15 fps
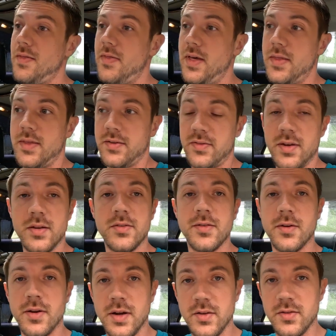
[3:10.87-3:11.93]
that the
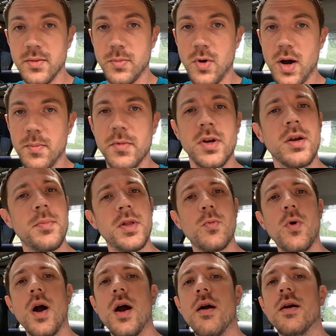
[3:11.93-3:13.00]
sensor is the problem. Now, it could be the
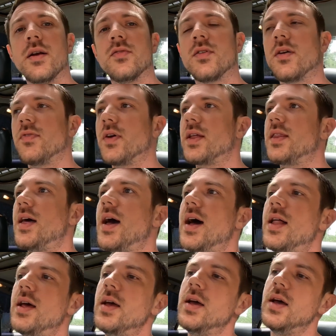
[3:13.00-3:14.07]
wiring and stuff like
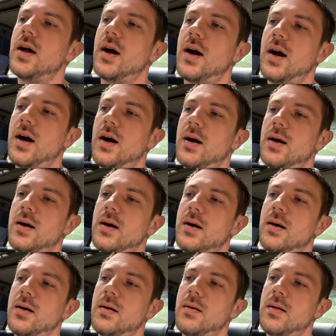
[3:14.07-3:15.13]
that,
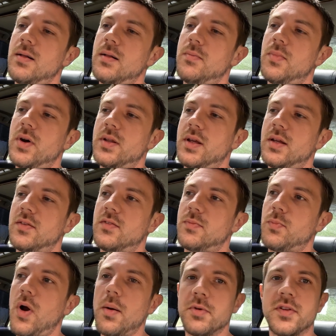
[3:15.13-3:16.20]
but it's
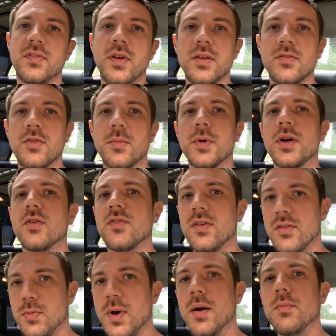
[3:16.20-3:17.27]
probably the sensor, because
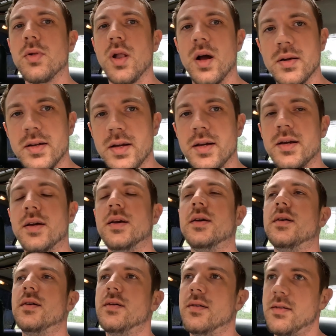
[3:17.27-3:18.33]
since we unplugged it,
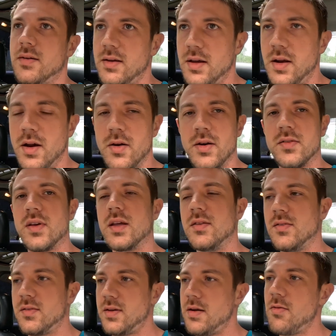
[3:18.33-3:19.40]
you know, it's
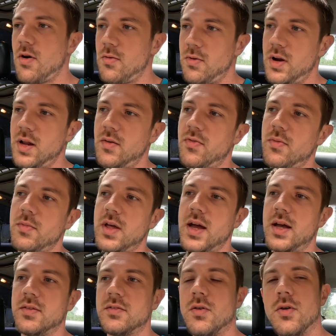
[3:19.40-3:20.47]
getting zero reading from
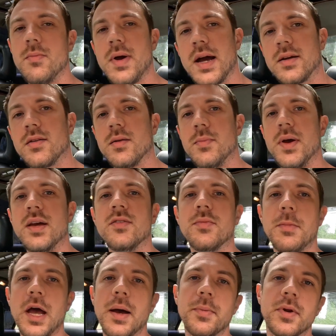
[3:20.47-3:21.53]
that. It's going back to the base
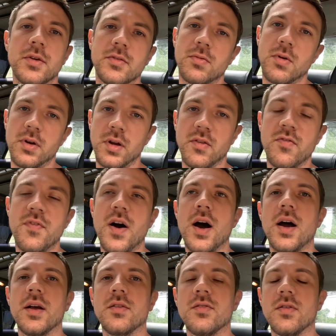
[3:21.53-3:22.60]
map and it's running
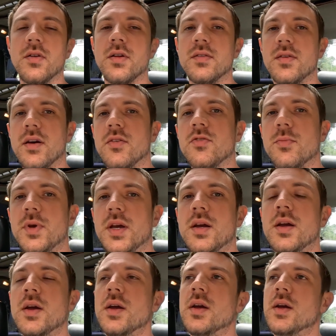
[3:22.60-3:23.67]
fine. So that tells me,